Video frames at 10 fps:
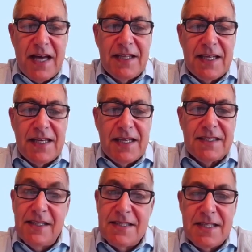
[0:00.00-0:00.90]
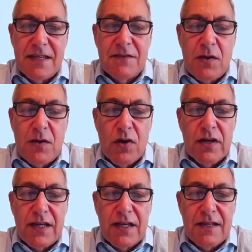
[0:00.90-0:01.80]
handling it and then seeing if they work.
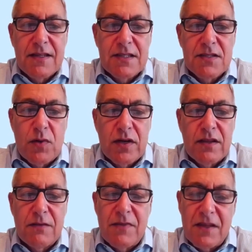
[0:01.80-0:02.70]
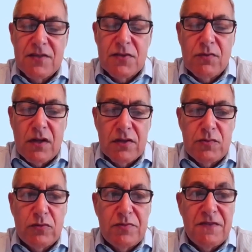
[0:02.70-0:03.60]
And I think this is one of them. I think serology
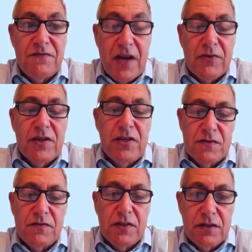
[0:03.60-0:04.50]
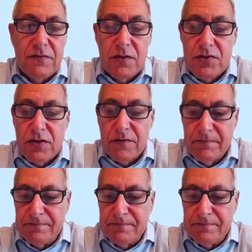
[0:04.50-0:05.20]
will be very useful in the future.